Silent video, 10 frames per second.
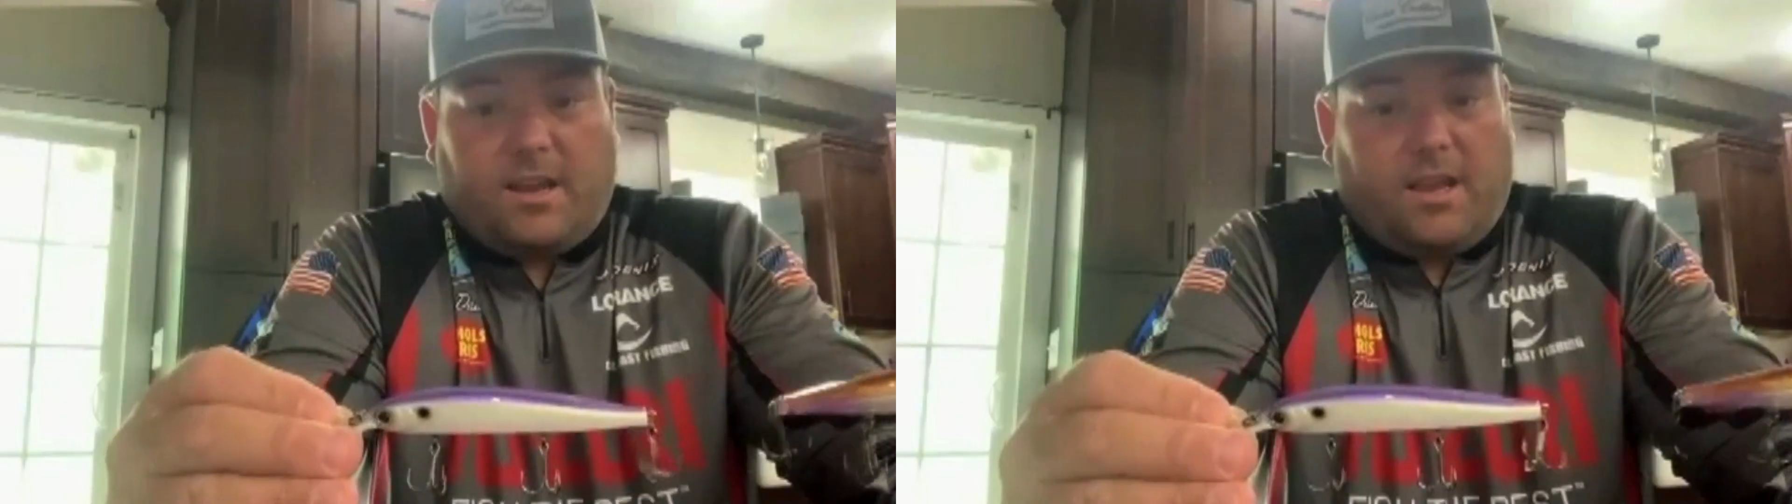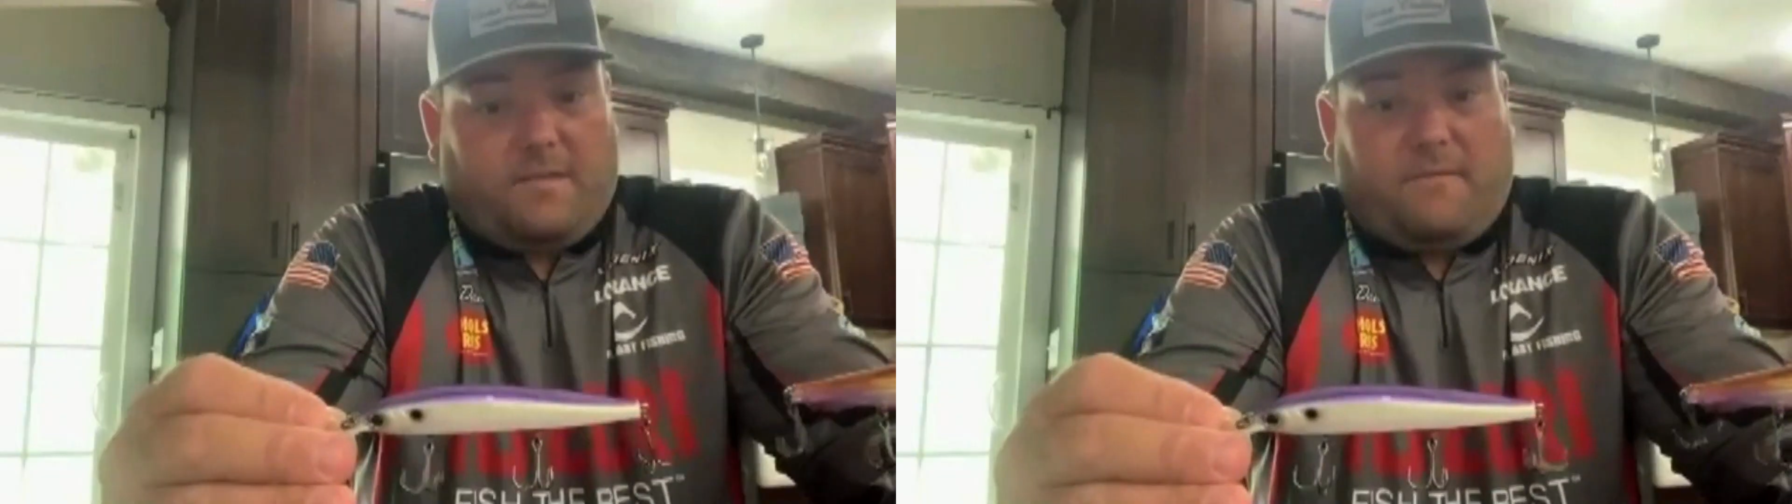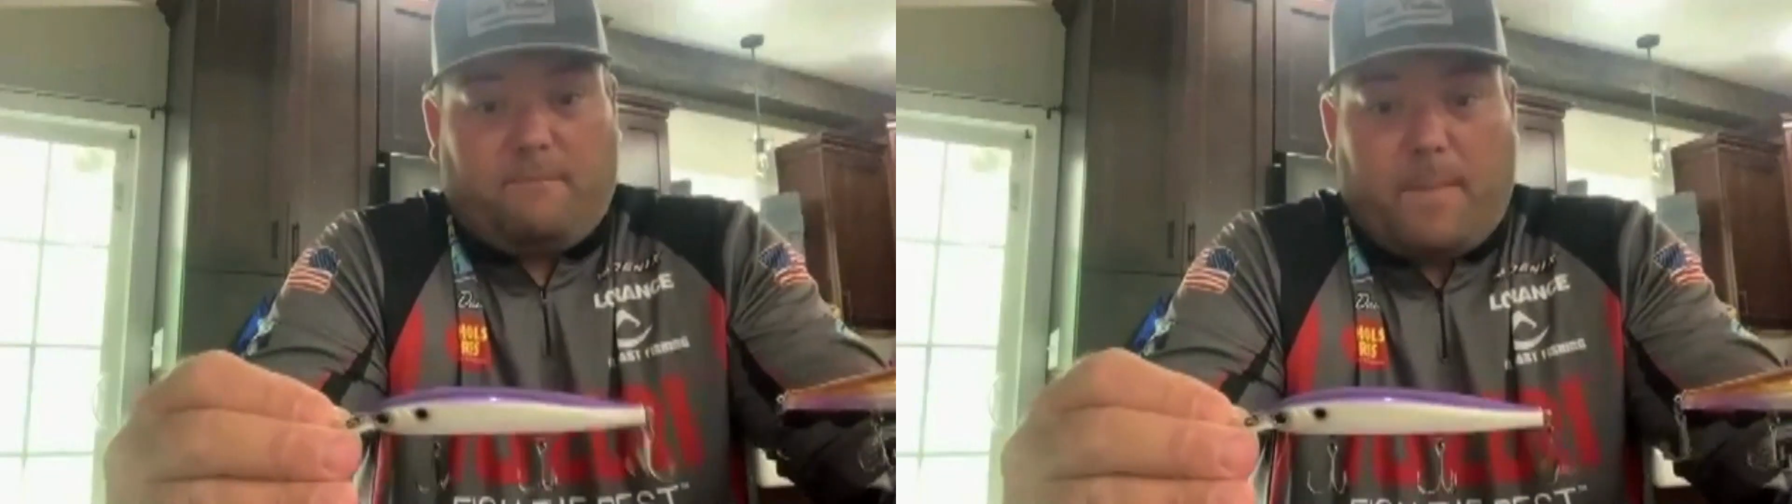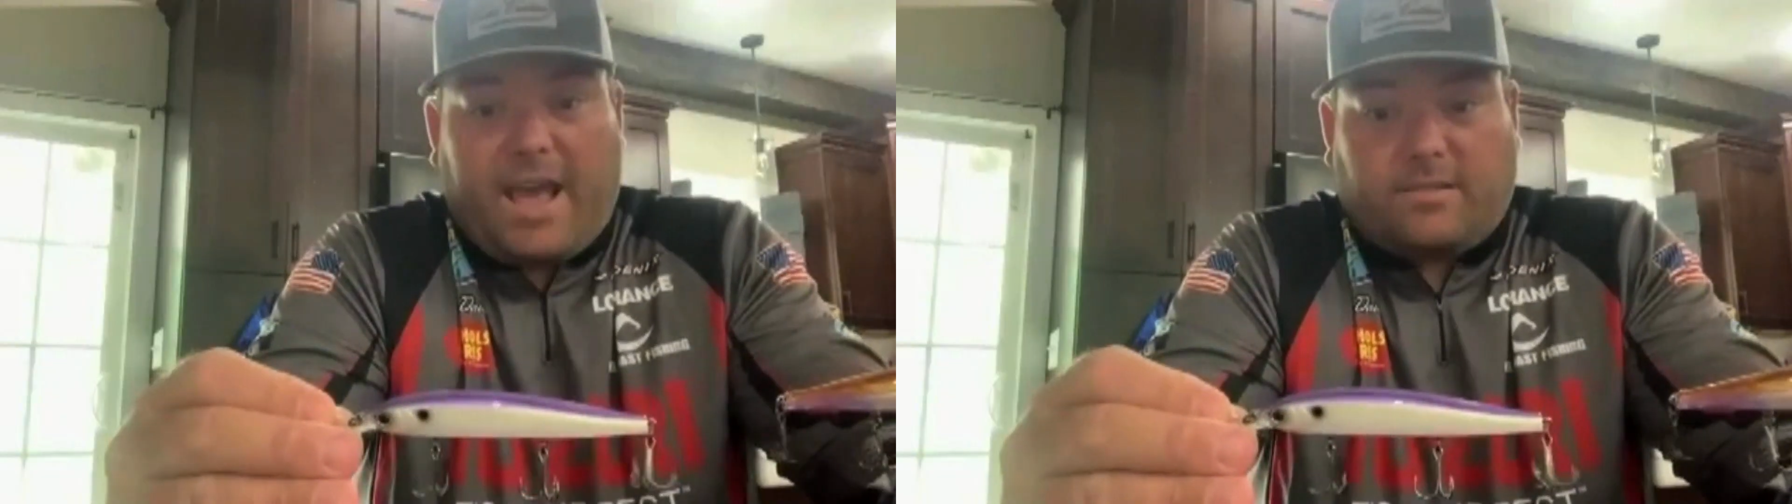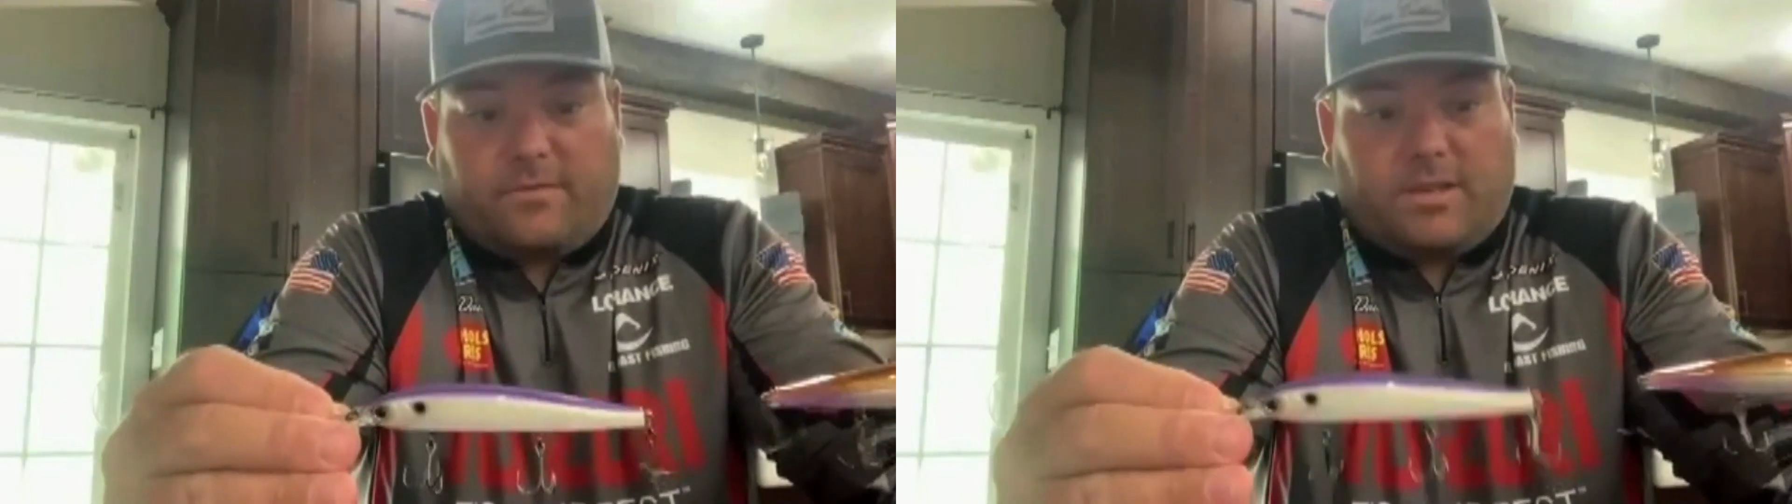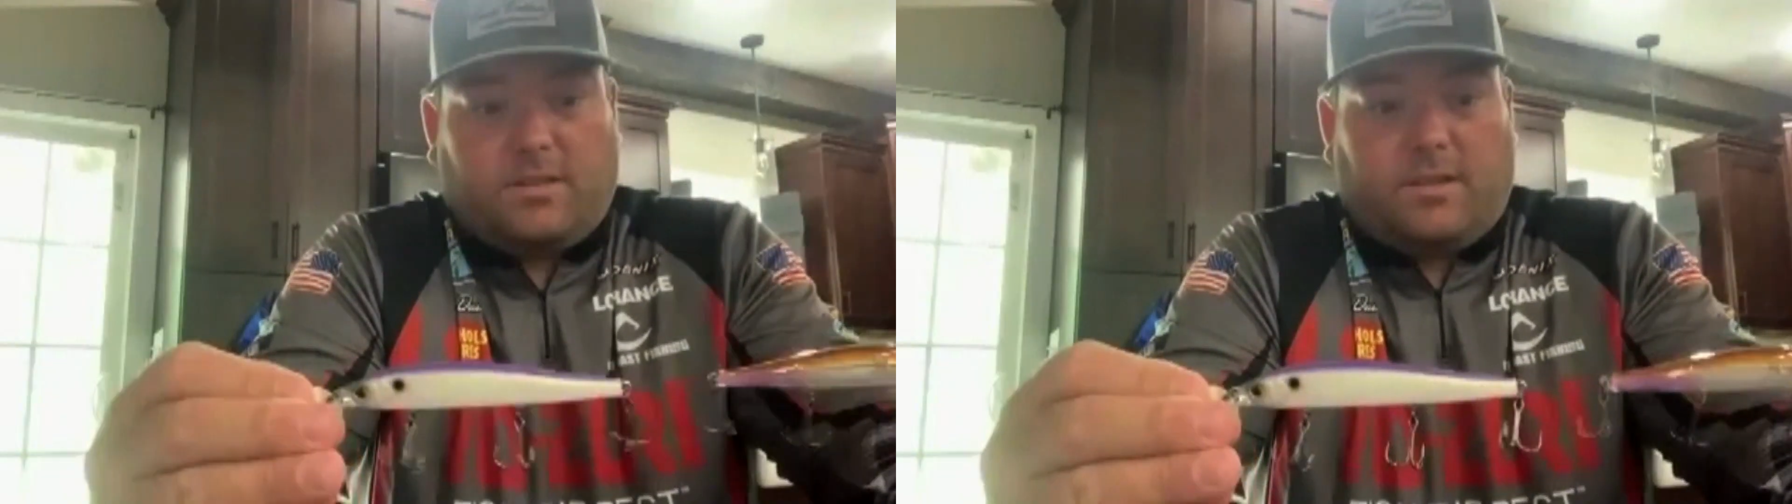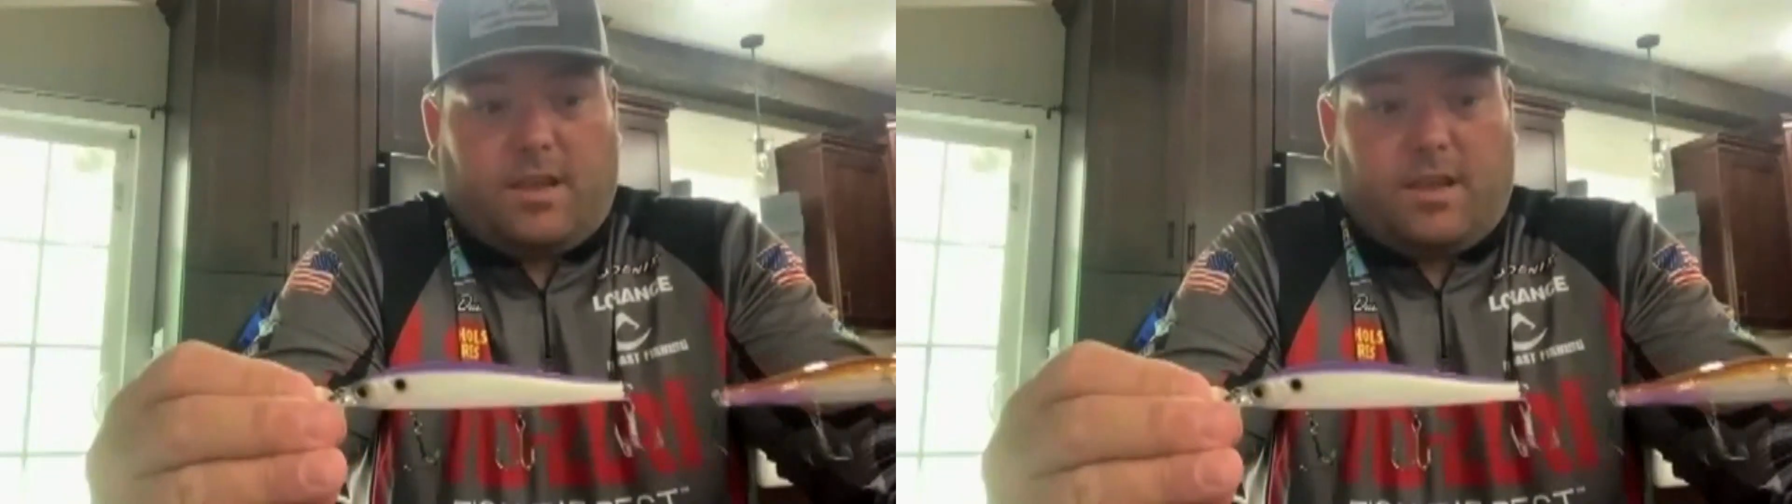in, in bass fishing